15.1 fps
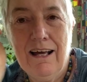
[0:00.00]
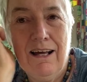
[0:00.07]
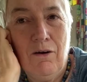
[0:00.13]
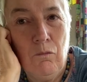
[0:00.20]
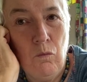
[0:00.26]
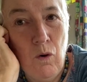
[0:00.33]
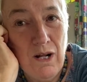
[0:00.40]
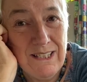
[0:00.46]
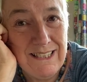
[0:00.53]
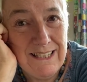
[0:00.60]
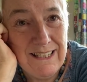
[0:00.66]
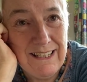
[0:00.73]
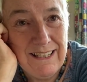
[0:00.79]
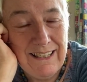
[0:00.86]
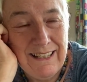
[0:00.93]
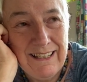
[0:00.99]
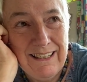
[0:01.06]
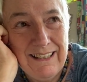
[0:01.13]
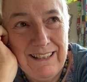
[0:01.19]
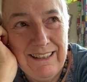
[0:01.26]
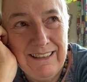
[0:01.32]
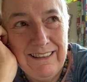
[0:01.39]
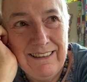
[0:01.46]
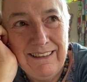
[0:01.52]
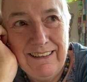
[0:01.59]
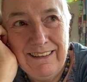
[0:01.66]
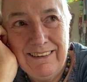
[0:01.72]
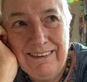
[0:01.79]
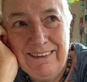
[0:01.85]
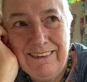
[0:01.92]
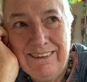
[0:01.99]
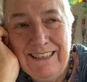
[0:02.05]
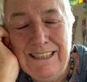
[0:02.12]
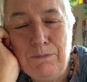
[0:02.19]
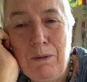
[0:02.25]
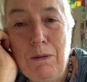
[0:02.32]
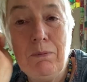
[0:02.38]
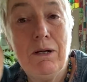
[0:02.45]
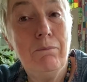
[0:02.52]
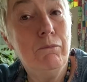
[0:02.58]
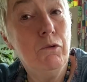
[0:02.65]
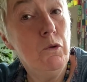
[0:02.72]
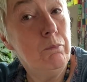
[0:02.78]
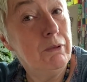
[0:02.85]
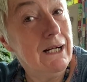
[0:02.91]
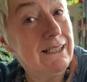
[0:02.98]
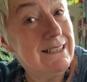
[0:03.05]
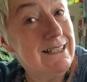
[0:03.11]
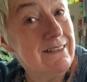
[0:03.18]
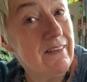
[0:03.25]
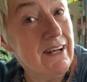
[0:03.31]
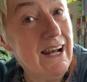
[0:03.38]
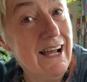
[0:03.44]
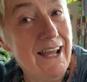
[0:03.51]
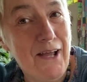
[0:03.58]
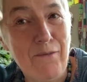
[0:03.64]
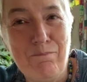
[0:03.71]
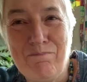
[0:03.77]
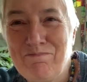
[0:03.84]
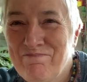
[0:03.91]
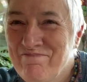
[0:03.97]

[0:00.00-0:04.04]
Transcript: What? These people are more practiced than I am.